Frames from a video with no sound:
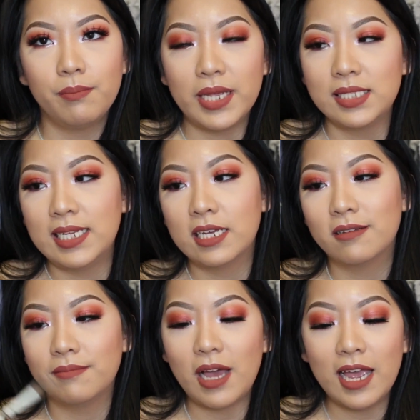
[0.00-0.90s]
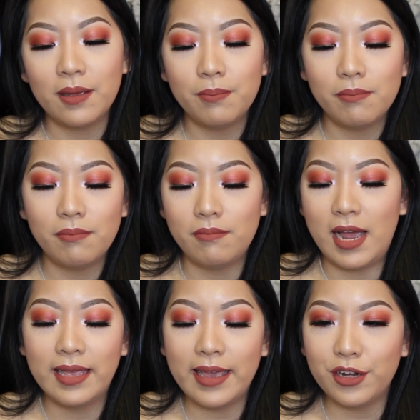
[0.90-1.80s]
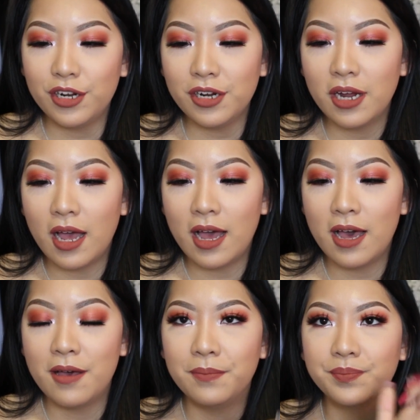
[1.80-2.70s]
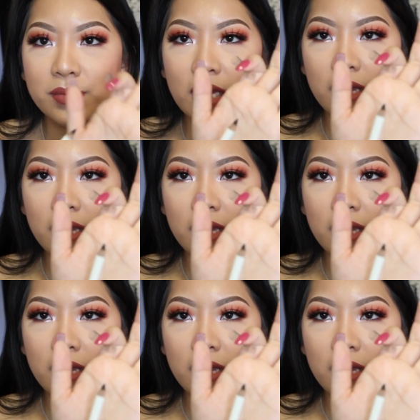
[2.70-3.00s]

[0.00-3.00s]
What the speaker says: basic eyeliner.